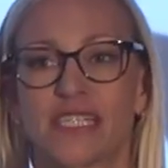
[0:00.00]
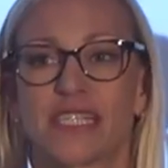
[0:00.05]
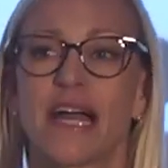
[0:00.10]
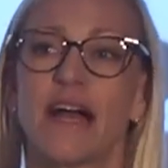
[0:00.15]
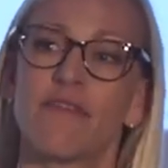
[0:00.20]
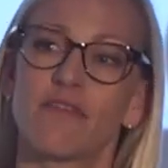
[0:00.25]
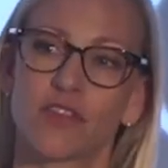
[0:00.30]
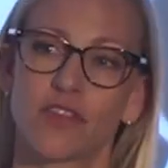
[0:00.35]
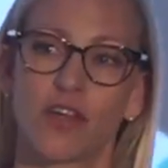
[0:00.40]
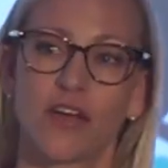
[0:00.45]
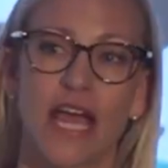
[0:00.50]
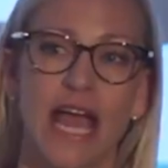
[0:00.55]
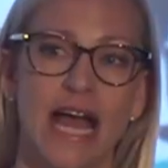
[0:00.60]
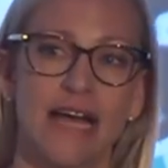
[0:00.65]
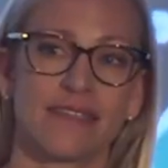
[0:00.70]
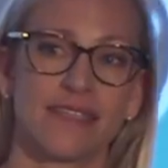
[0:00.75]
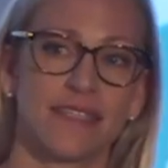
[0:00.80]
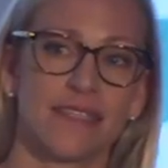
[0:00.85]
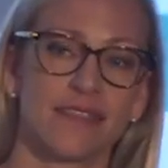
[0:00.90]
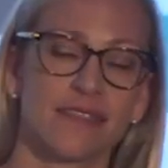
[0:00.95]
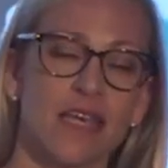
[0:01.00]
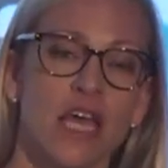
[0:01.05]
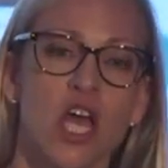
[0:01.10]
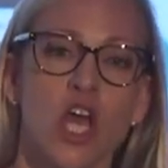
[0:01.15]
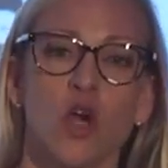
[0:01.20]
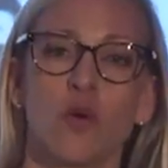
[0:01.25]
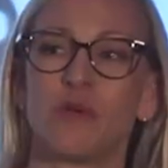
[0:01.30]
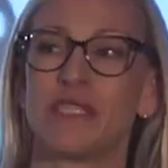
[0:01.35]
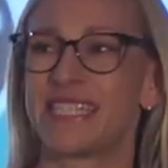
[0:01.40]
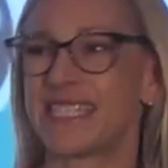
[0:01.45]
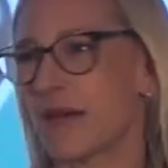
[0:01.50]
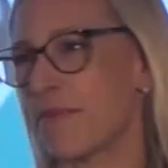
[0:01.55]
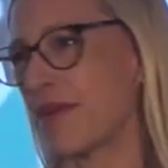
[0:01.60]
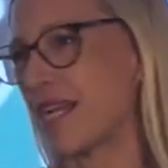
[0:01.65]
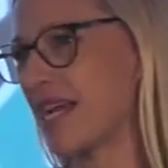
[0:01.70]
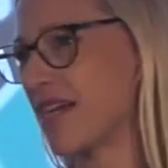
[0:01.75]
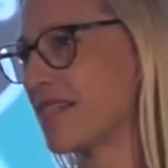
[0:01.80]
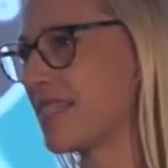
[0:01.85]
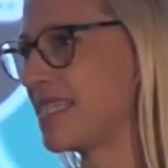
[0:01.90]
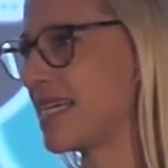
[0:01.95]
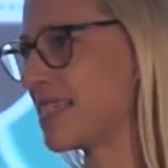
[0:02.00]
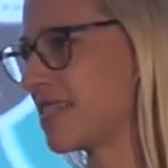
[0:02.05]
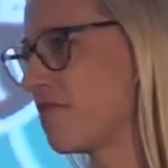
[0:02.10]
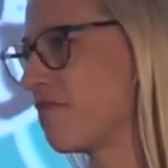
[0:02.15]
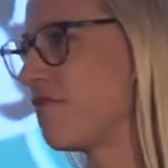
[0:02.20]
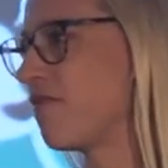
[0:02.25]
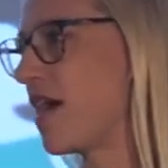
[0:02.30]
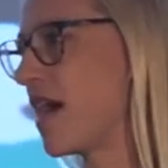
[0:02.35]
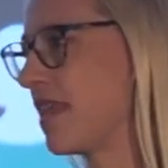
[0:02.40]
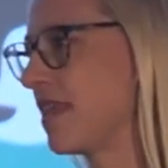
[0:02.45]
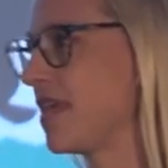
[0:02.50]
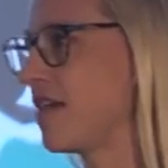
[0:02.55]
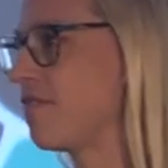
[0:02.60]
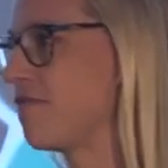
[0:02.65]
to cover their asses when someone else doesn't find the